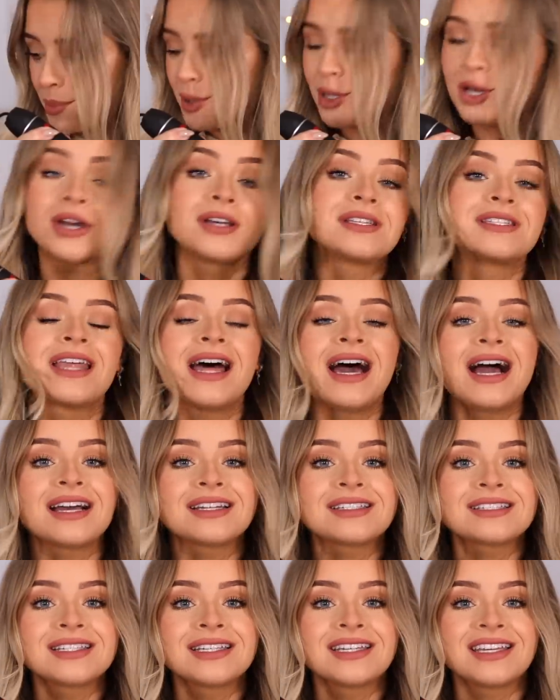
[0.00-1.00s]
because
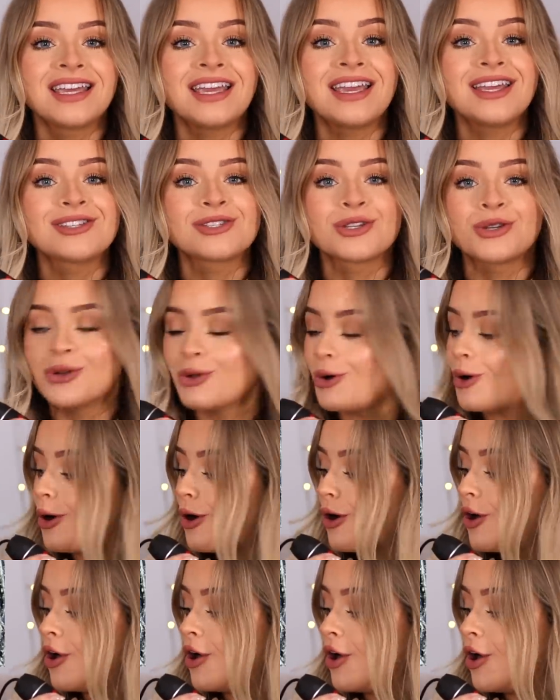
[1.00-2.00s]
that is not